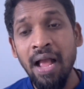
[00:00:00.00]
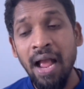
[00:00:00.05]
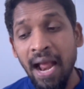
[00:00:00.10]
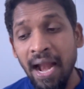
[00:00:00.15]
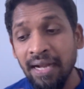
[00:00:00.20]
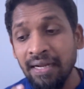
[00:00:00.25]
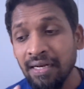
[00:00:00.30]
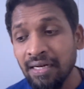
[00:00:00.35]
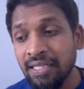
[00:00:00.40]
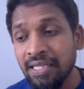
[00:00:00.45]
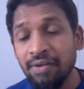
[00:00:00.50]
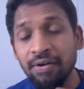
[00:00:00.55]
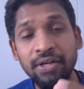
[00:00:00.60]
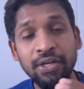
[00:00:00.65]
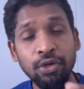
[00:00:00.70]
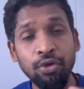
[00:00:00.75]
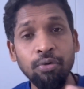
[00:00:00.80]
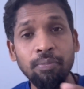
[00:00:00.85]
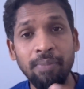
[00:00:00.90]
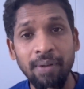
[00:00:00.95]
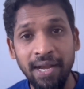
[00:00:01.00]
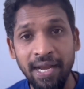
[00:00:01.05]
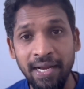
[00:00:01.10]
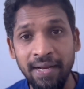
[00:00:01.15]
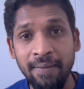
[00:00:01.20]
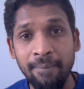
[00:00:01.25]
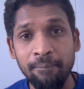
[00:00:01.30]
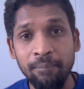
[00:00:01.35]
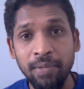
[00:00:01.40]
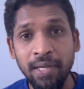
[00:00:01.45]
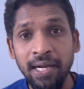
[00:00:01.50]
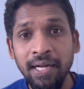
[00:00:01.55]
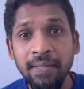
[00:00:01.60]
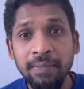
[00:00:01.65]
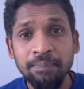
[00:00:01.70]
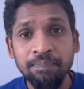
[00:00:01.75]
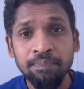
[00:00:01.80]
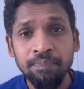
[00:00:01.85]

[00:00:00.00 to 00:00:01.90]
until they will give break, correct?